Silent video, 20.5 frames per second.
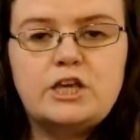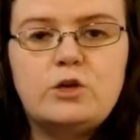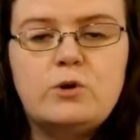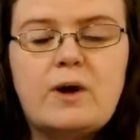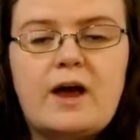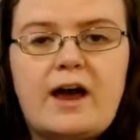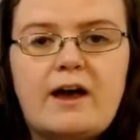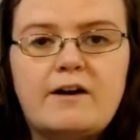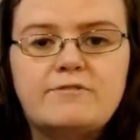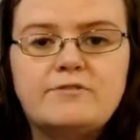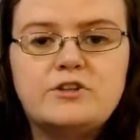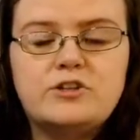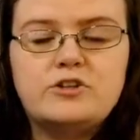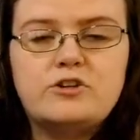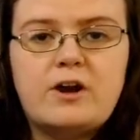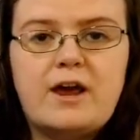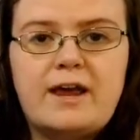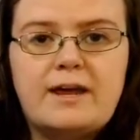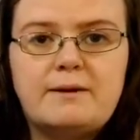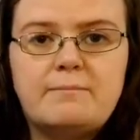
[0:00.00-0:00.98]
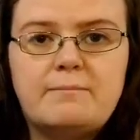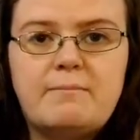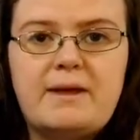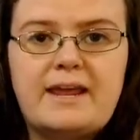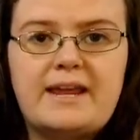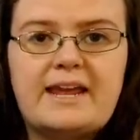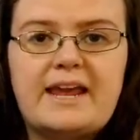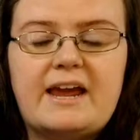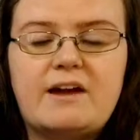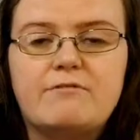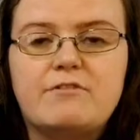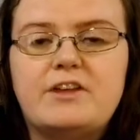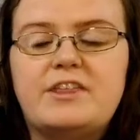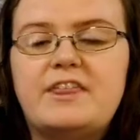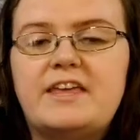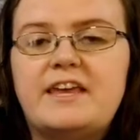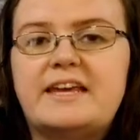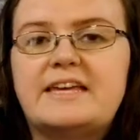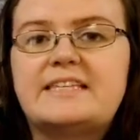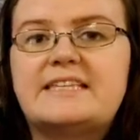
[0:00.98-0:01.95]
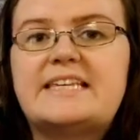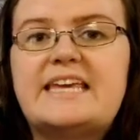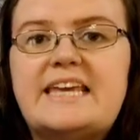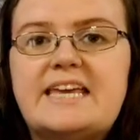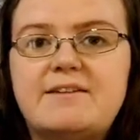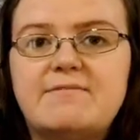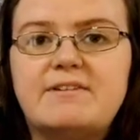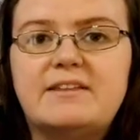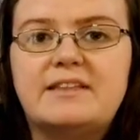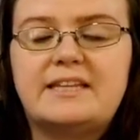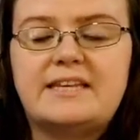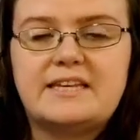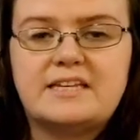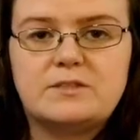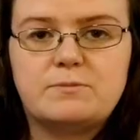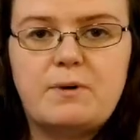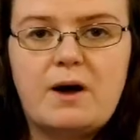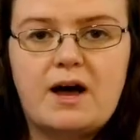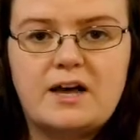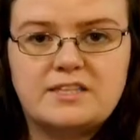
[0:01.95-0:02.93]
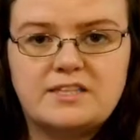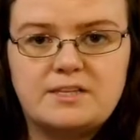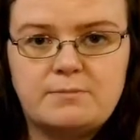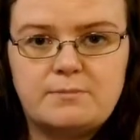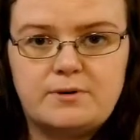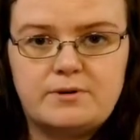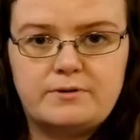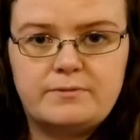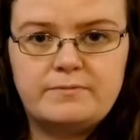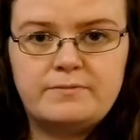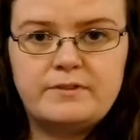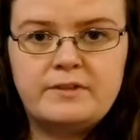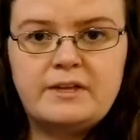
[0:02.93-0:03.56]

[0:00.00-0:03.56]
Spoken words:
you have to try and make everything as evenly as possible.